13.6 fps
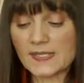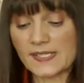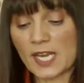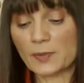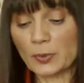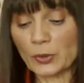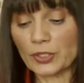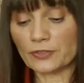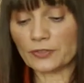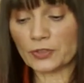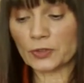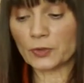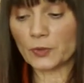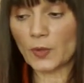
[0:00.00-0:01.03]
does. standpoint of
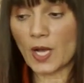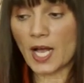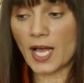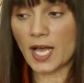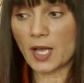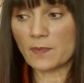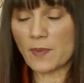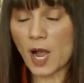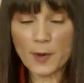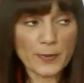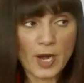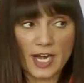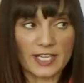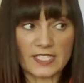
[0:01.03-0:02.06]
view, um, our
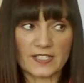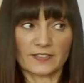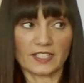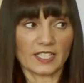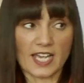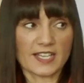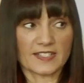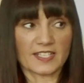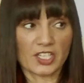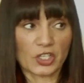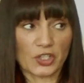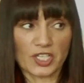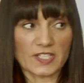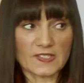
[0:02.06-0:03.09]
productivity hasn't
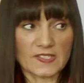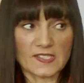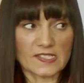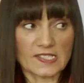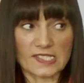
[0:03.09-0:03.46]
increased since